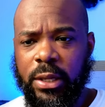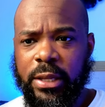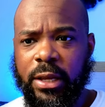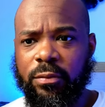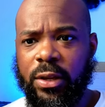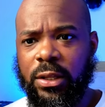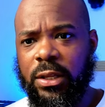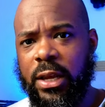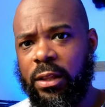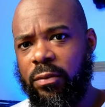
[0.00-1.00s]
activate it,
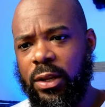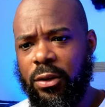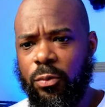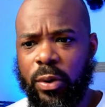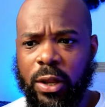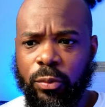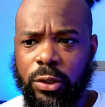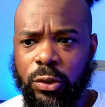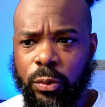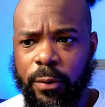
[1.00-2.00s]
deactivate it, and you probably want to
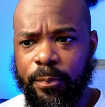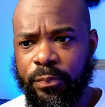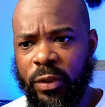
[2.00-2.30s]
do it